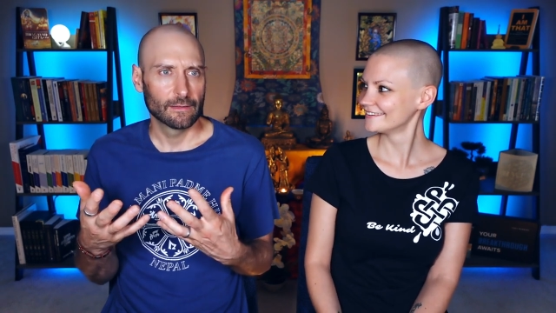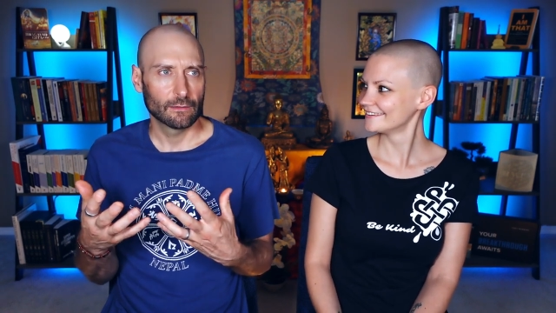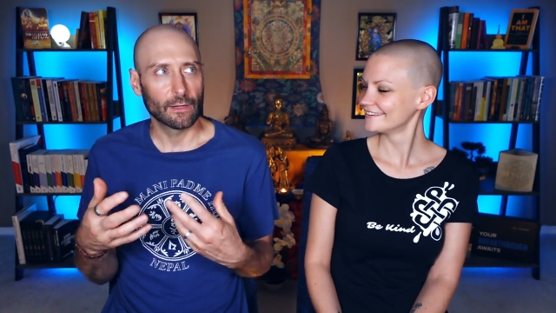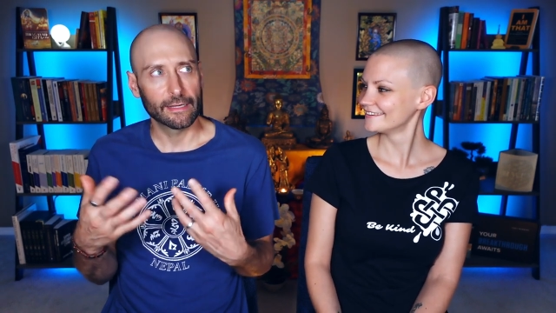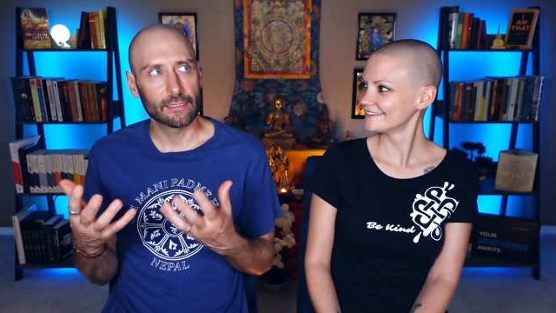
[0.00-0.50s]

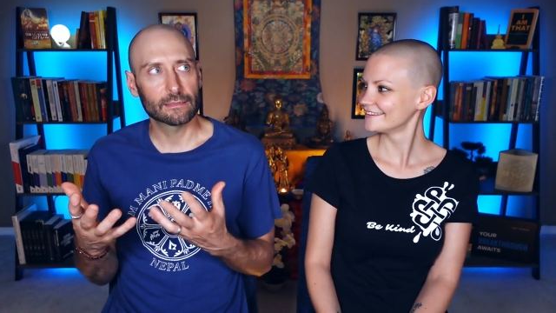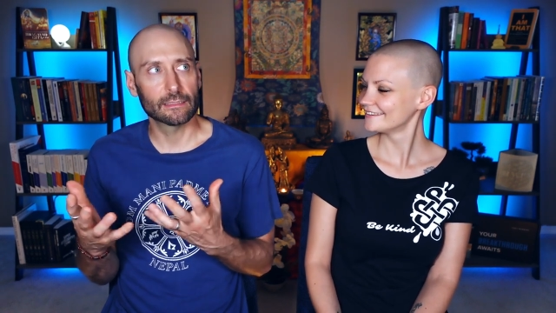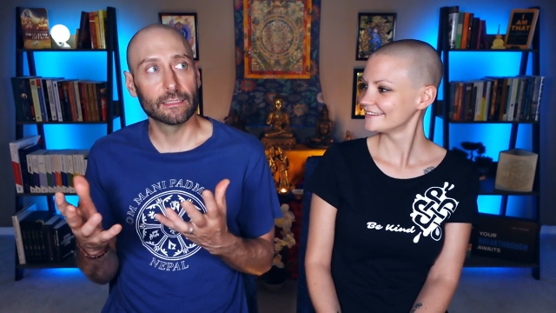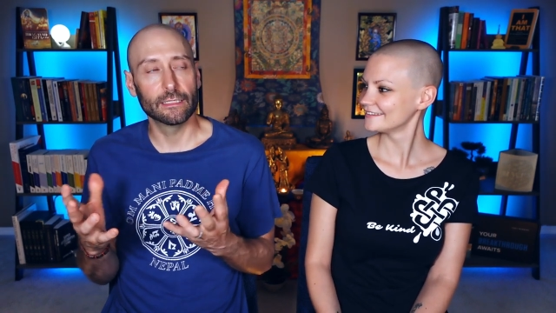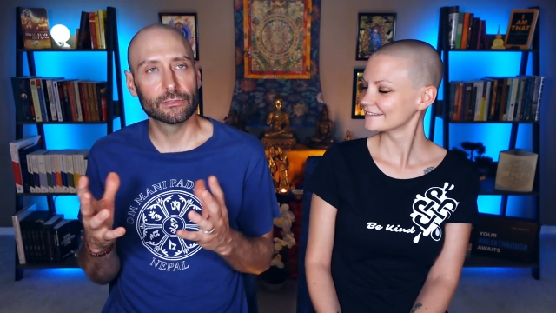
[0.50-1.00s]
Speaker 1: well, I guess the
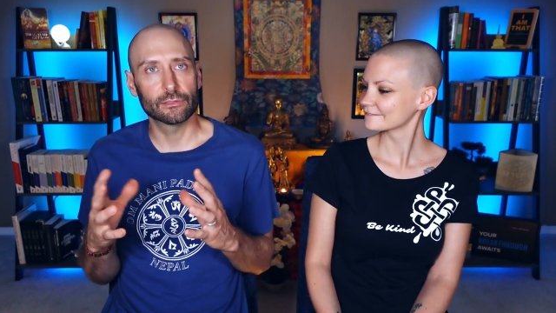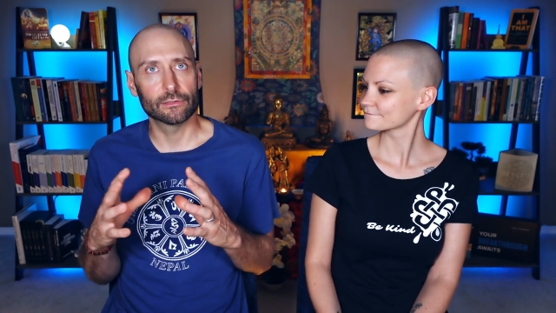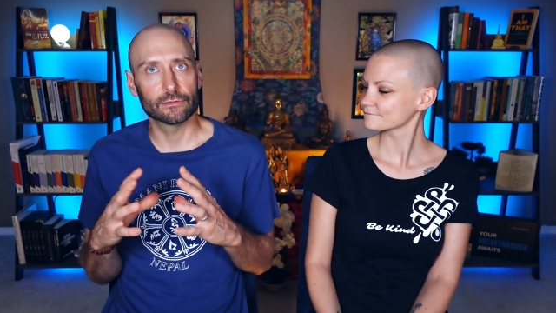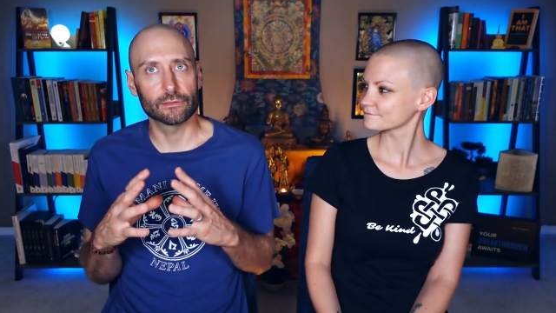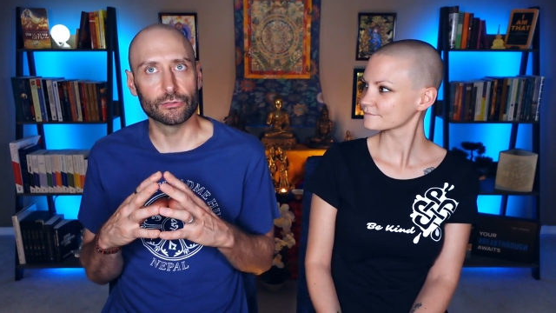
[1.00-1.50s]

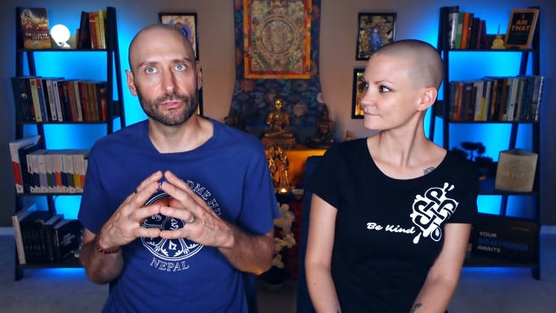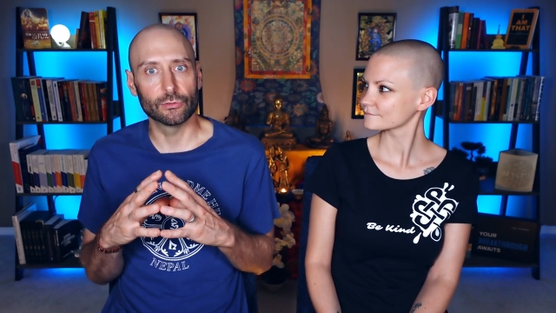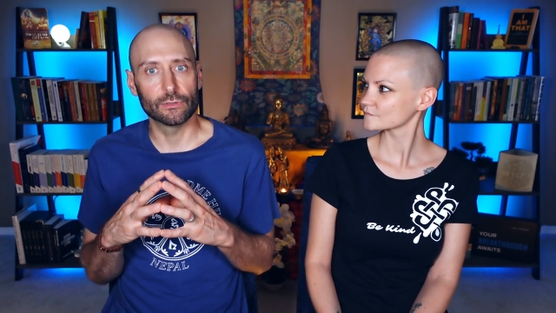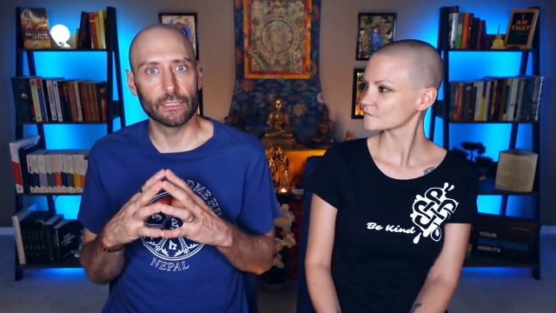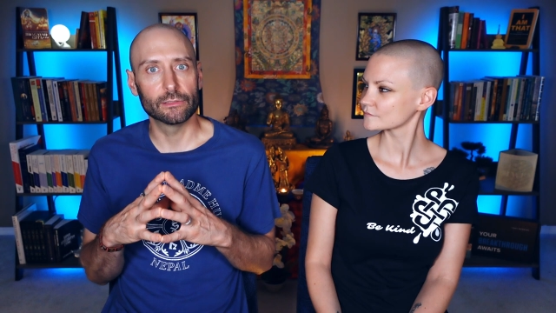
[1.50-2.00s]
teachers, the
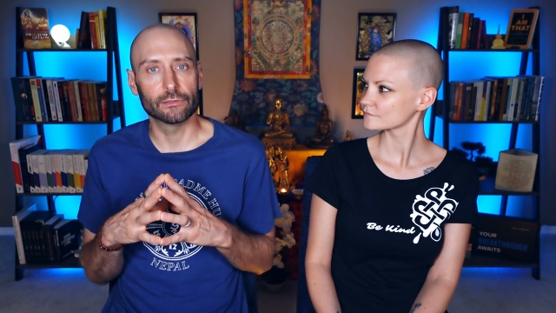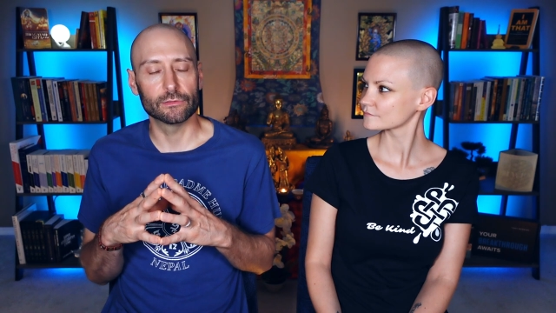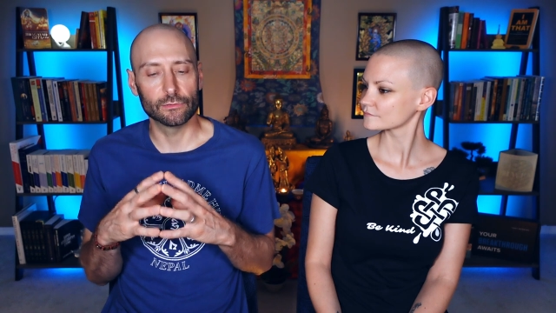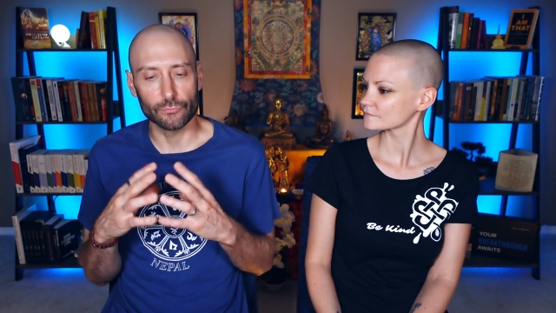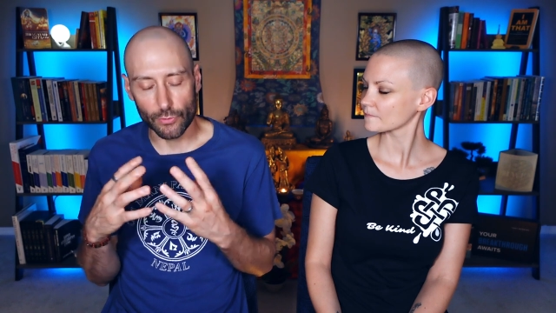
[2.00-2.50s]
true
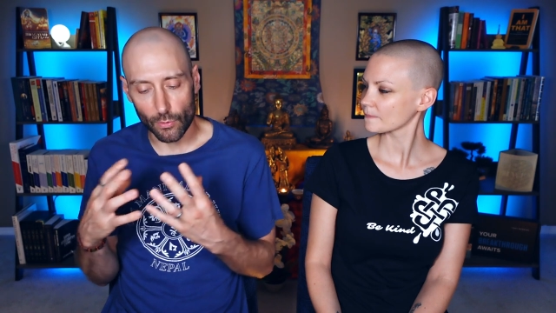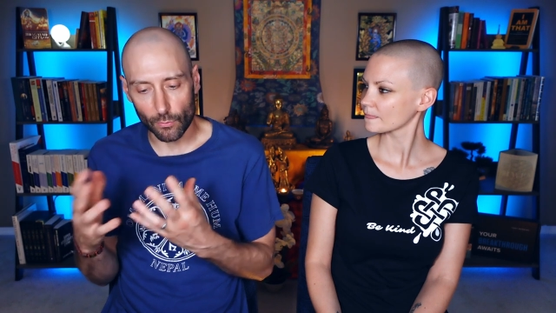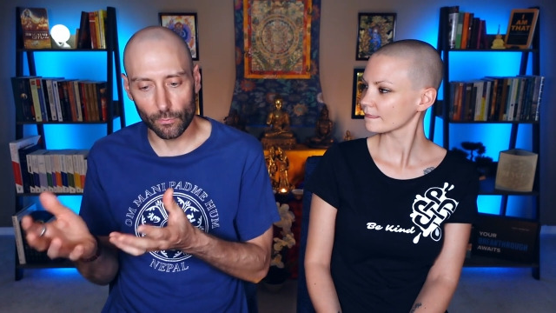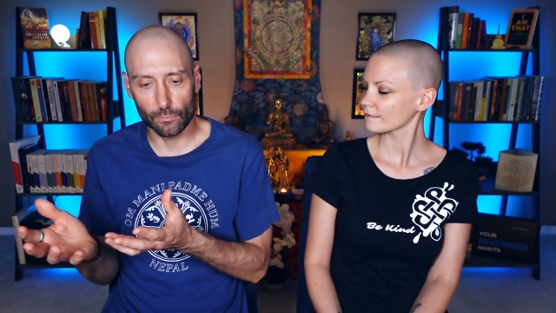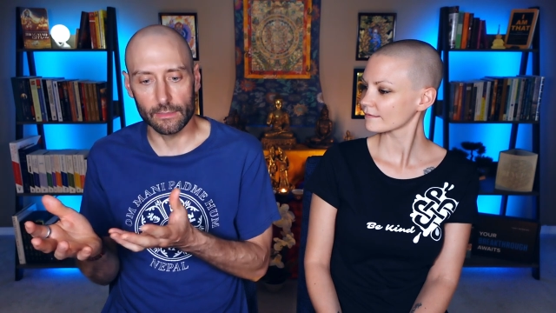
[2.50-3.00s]
teachers who
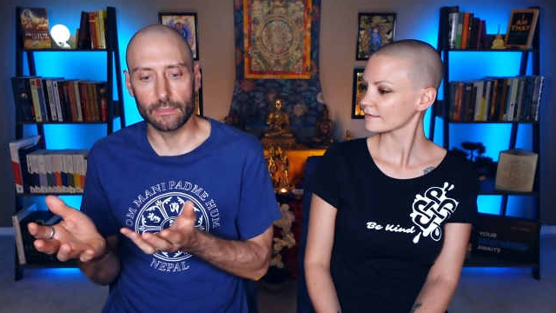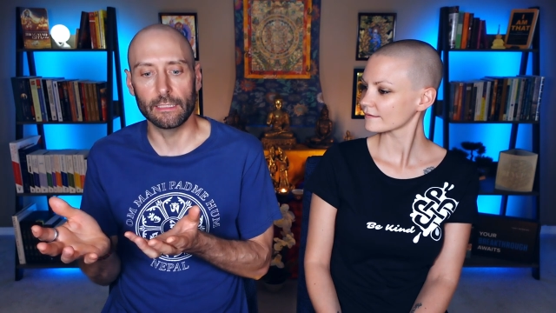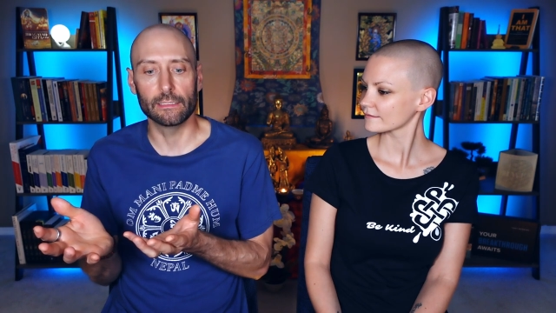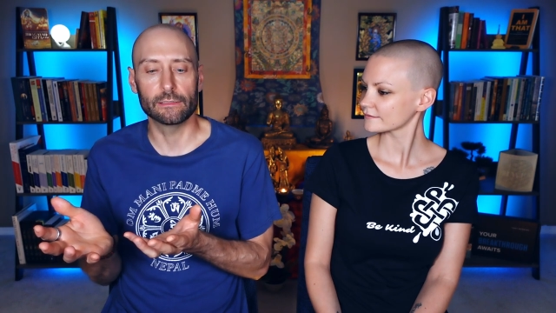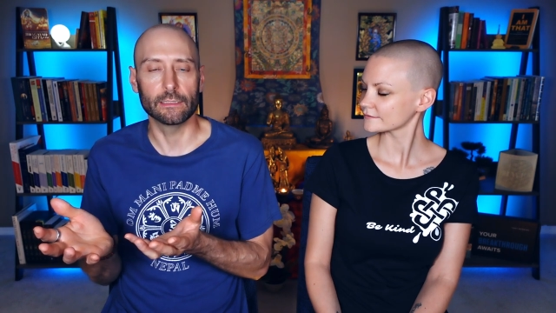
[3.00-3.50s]
know the
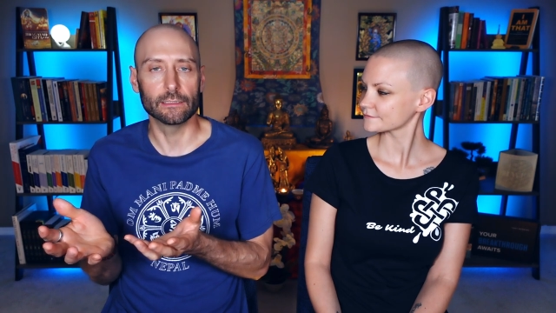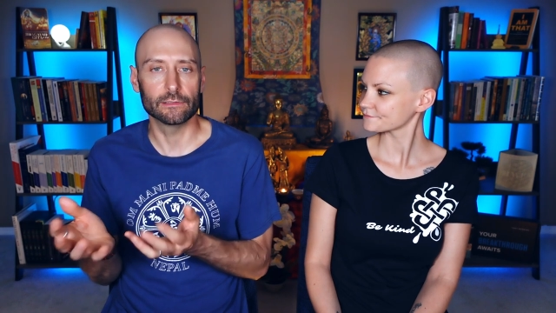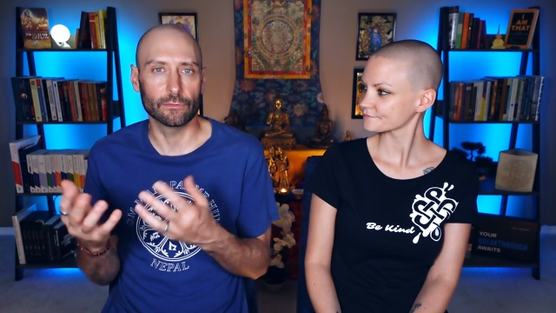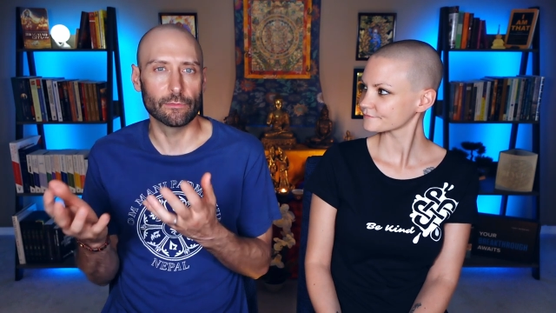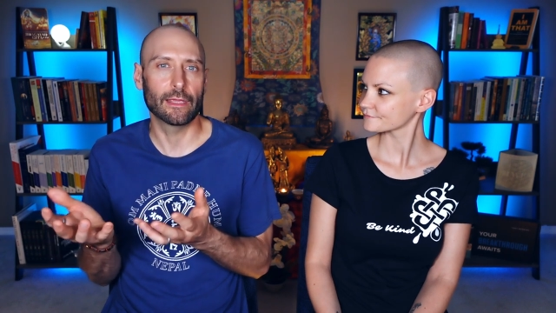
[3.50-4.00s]
teachings,
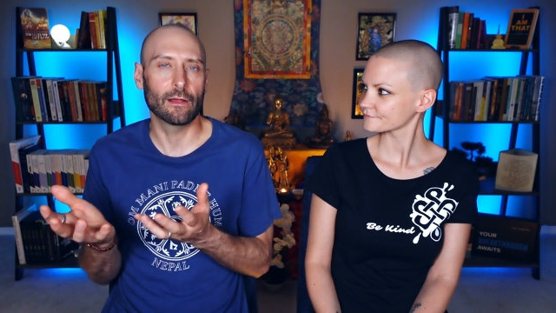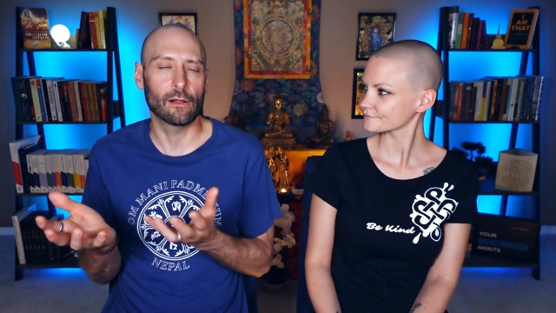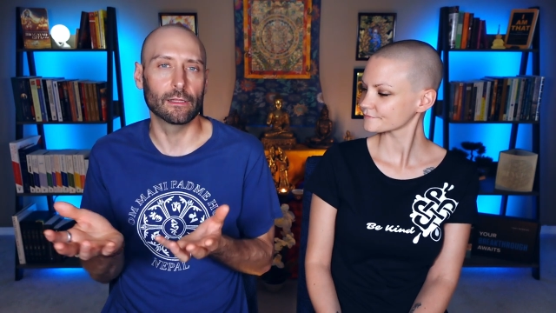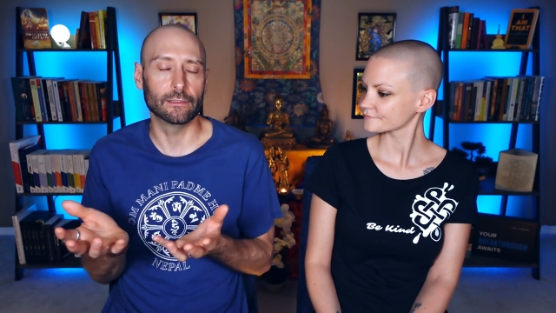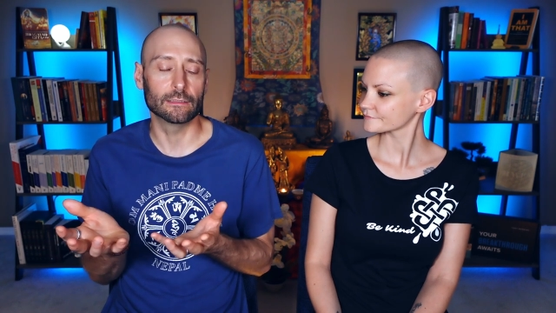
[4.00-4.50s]
you know, they
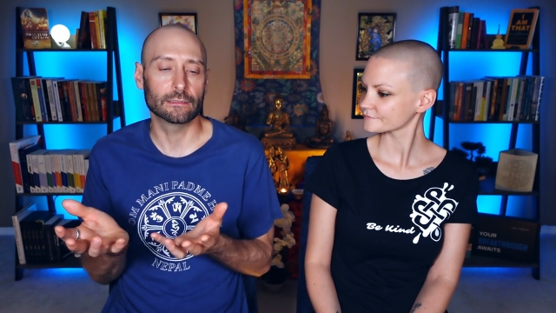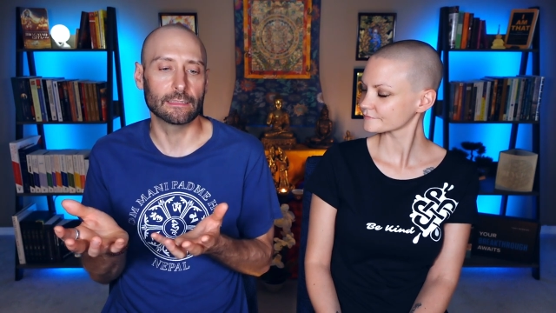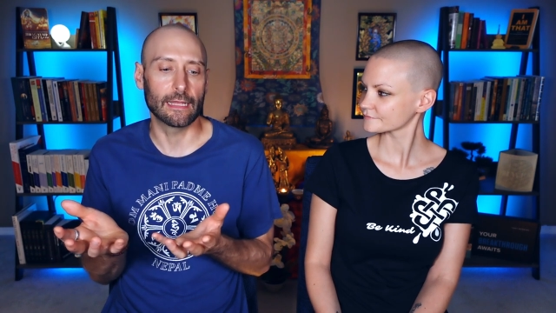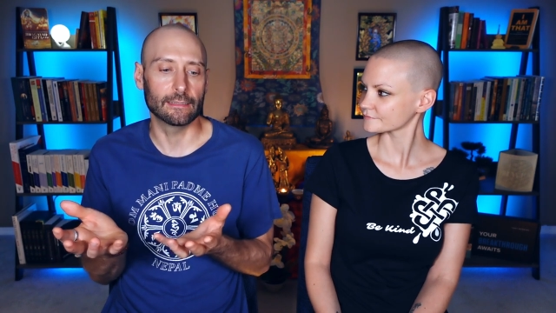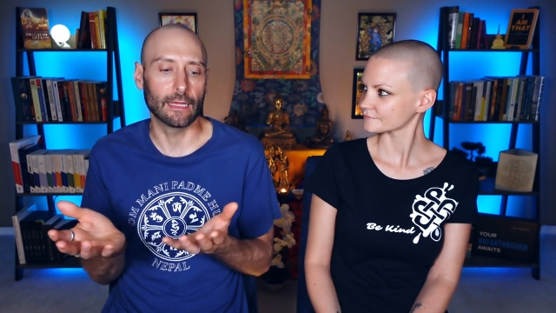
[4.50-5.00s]
all
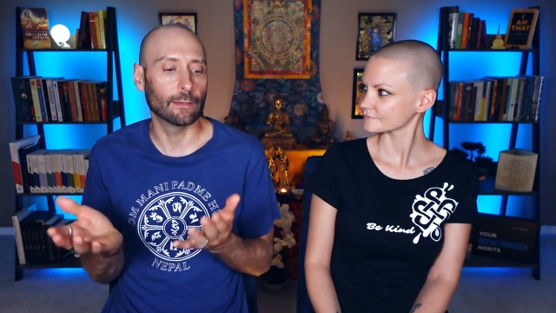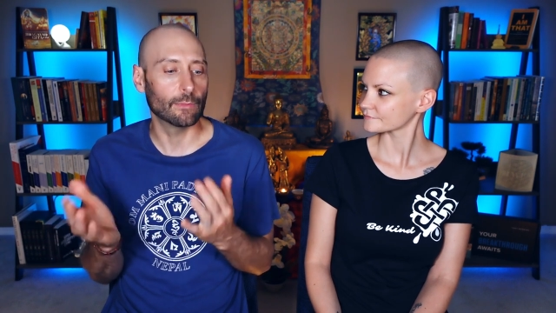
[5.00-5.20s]
understand that.